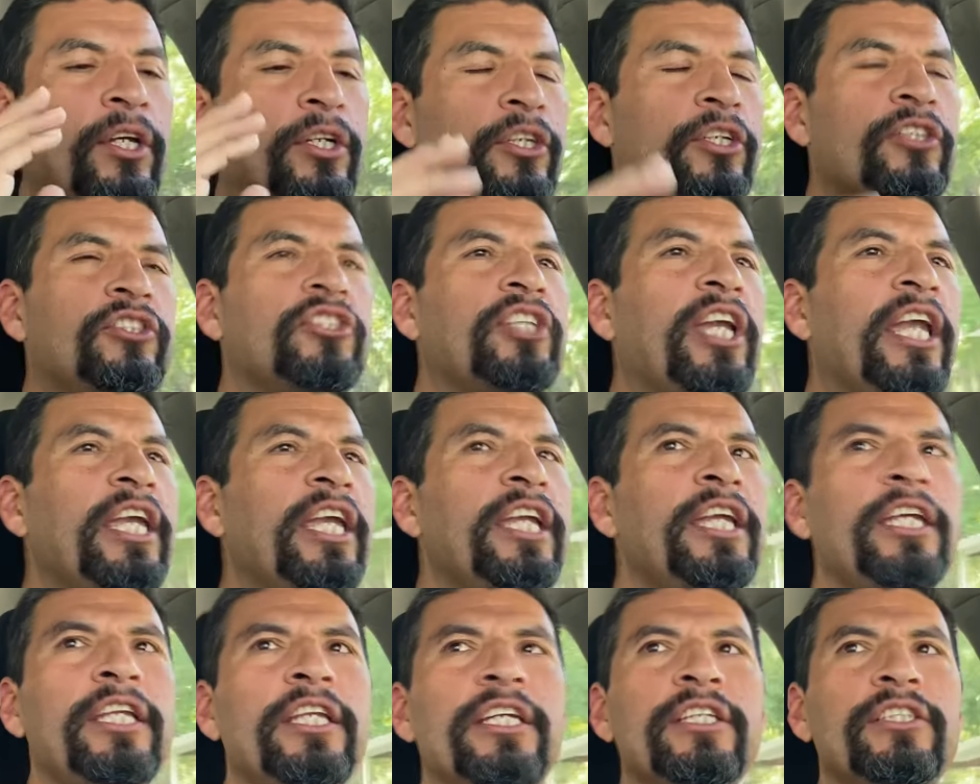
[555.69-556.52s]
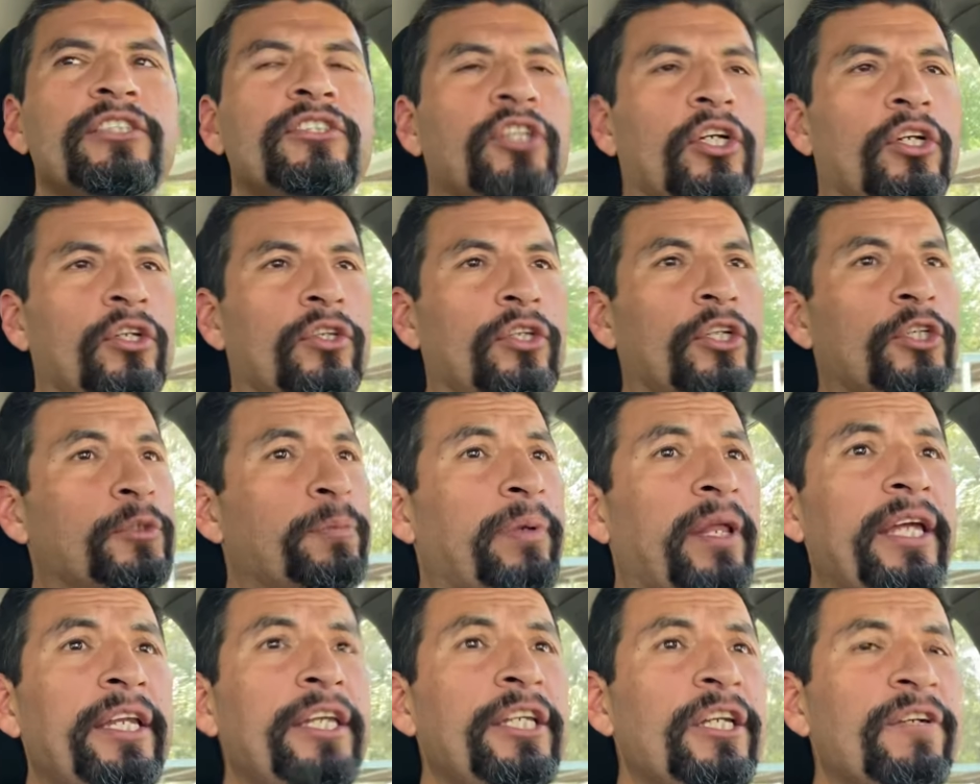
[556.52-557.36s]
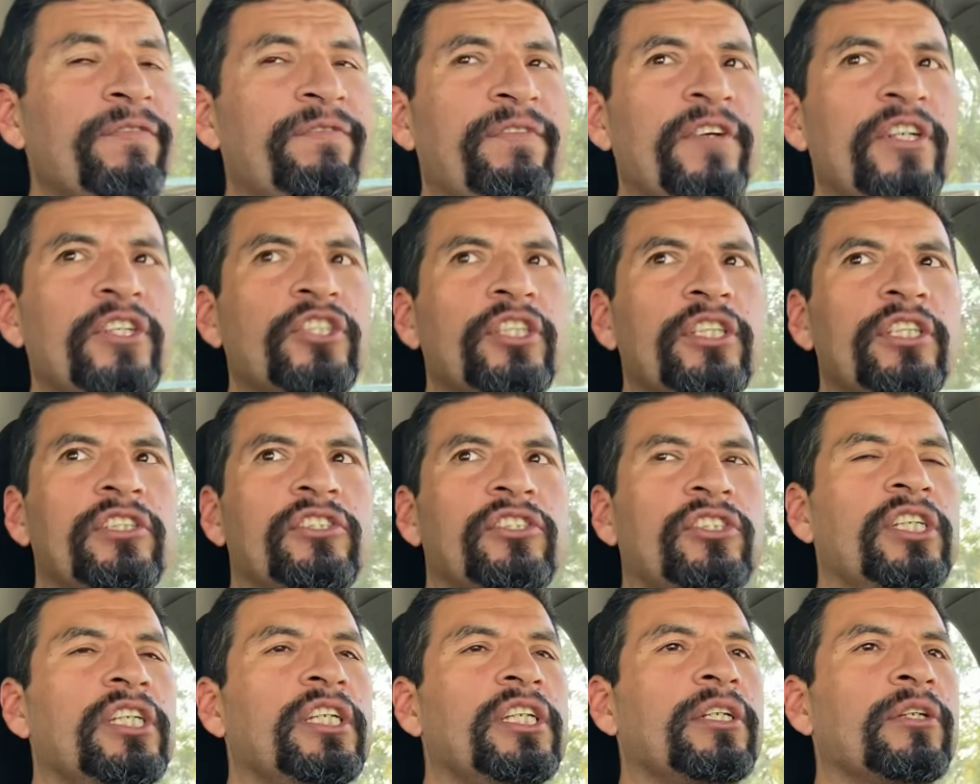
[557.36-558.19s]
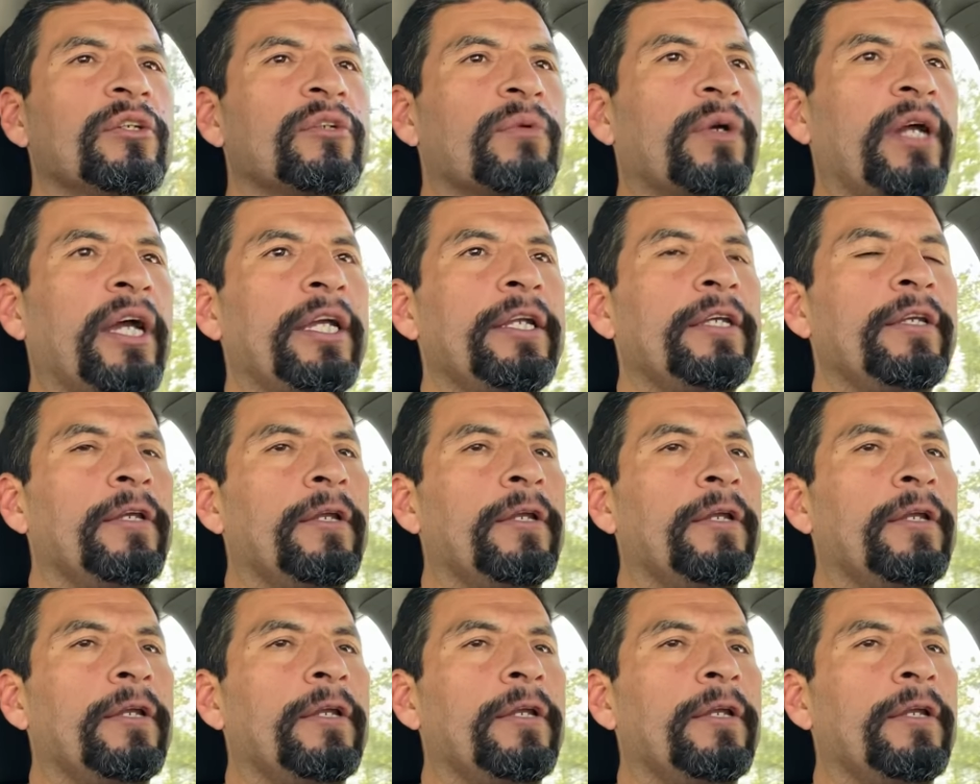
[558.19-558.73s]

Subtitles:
The saying is, there's plenty of fish in the sea, right?